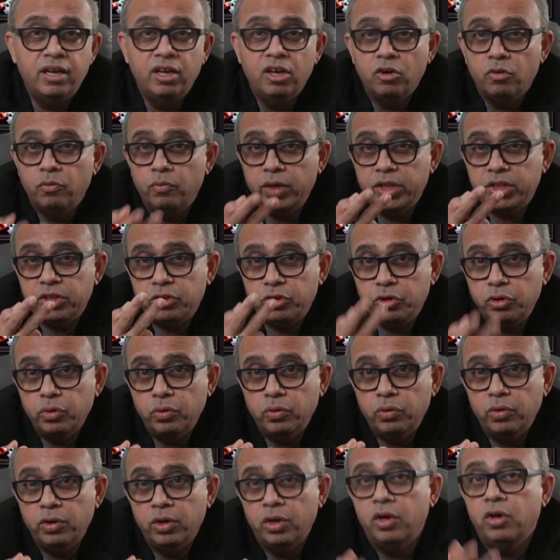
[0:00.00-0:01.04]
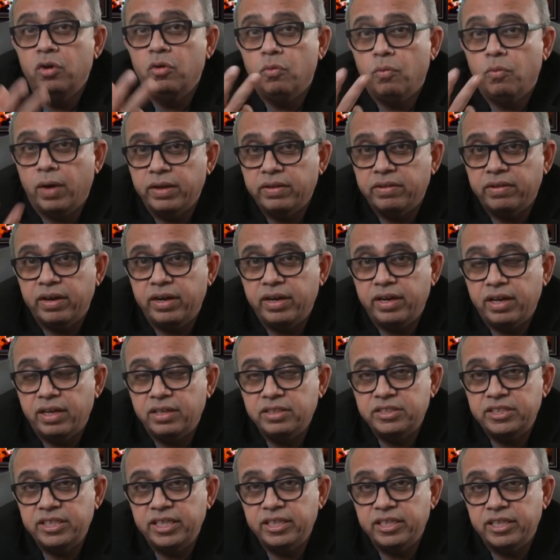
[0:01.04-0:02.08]
with two once and done
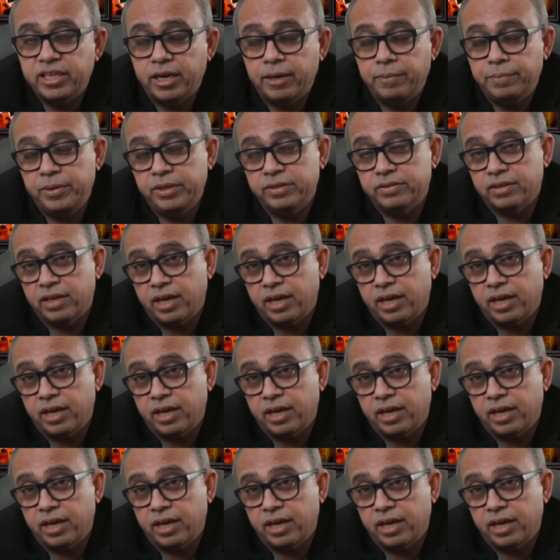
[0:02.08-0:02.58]
gene therapies,